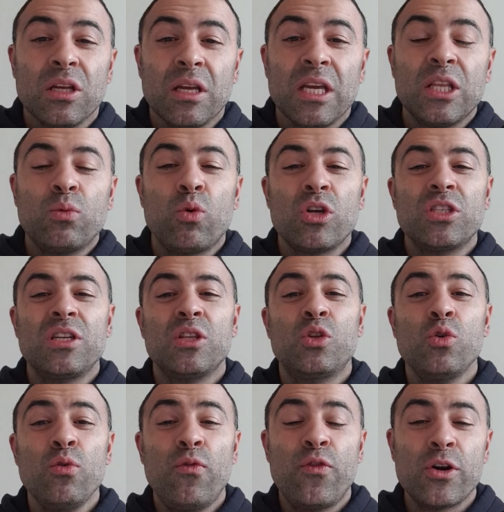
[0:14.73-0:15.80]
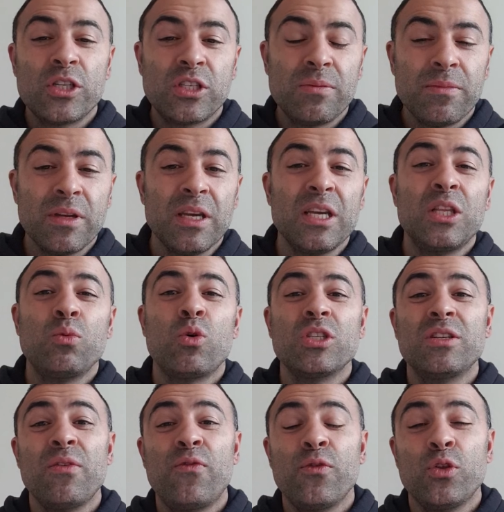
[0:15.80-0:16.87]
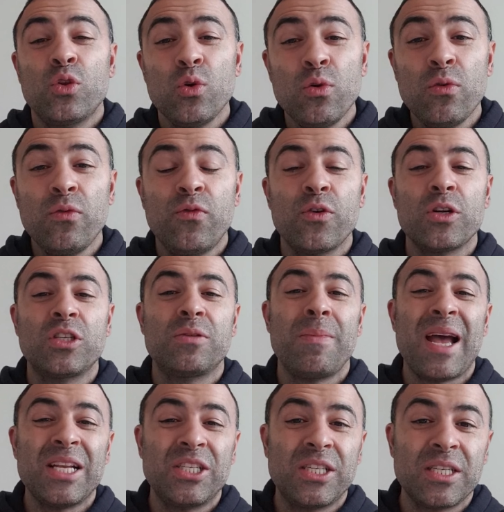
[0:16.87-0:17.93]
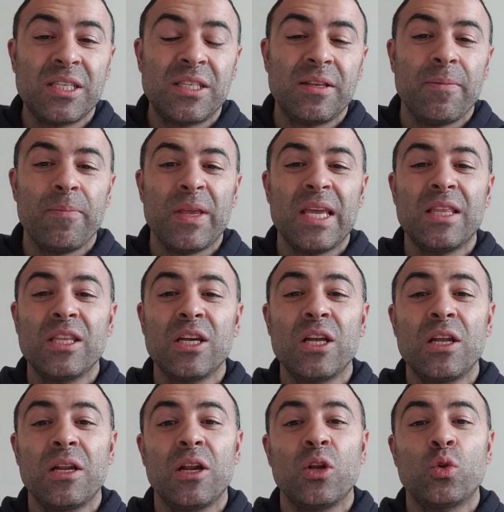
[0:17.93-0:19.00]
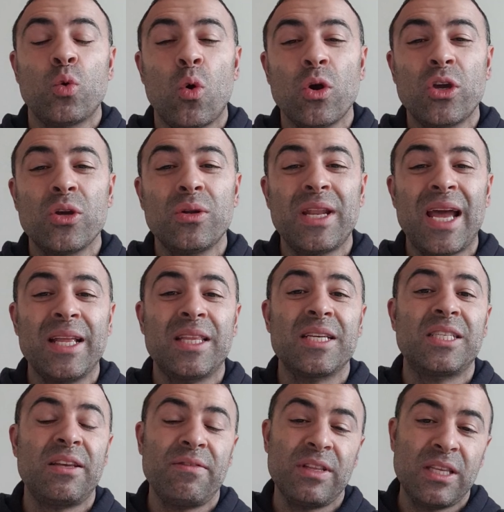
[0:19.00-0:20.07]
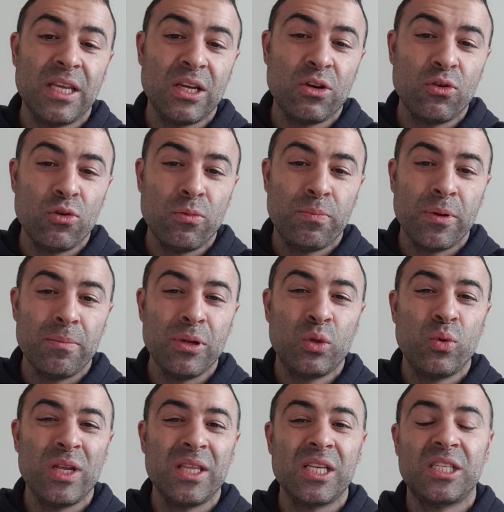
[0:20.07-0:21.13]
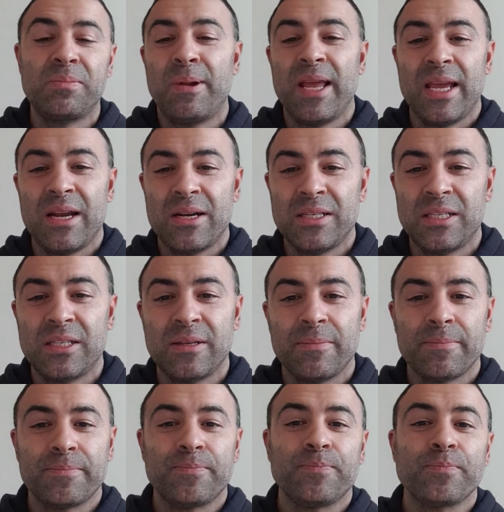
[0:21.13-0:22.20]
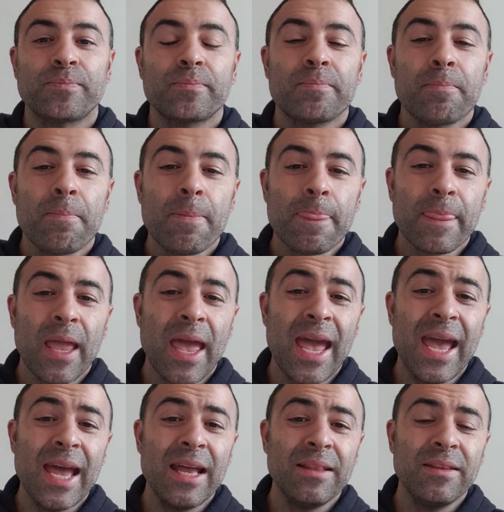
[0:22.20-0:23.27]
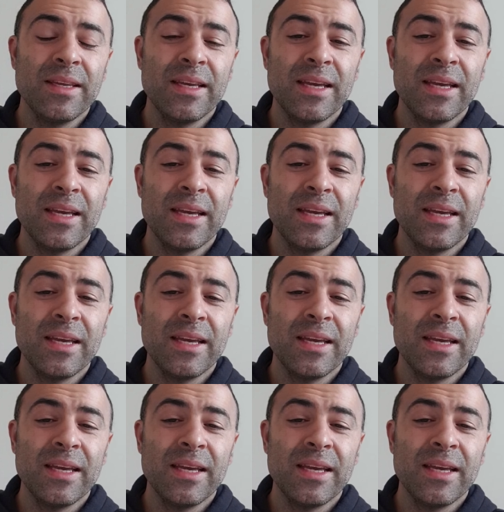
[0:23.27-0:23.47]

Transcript: It was the two first matches in the Tokyo 1970 group between these players, and